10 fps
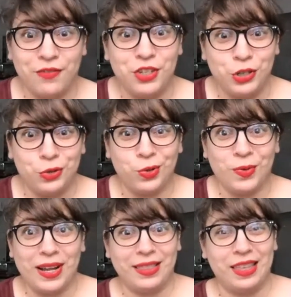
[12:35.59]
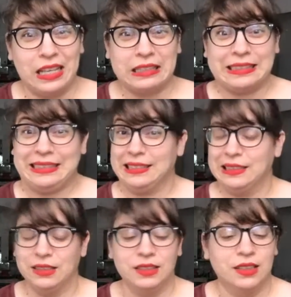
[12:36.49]
to do the right thing.
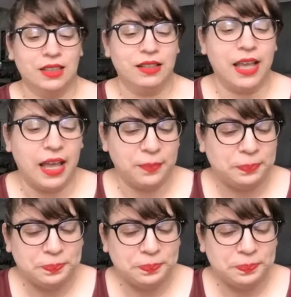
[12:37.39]
Okay.